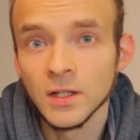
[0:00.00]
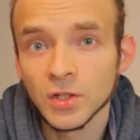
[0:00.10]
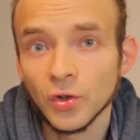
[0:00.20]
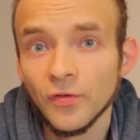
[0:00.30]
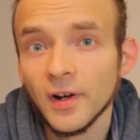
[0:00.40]

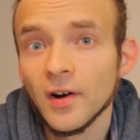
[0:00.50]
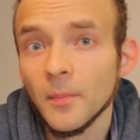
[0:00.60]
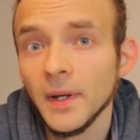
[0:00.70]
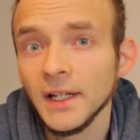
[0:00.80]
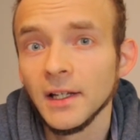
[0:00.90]
So there are
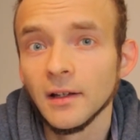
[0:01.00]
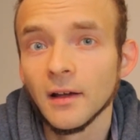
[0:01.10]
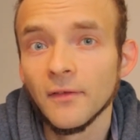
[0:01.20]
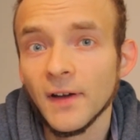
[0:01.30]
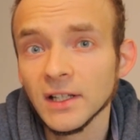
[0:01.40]
many
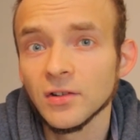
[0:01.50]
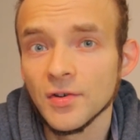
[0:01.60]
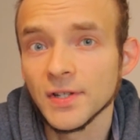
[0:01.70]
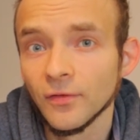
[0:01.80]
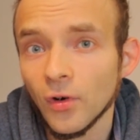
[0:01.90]

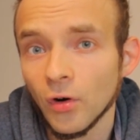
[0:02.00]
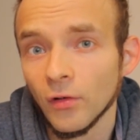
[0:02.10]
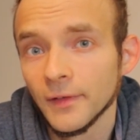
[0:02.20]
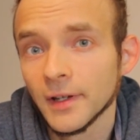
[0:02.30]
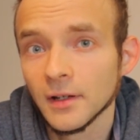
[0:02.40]
factors
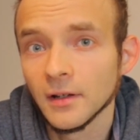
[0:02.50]
involved.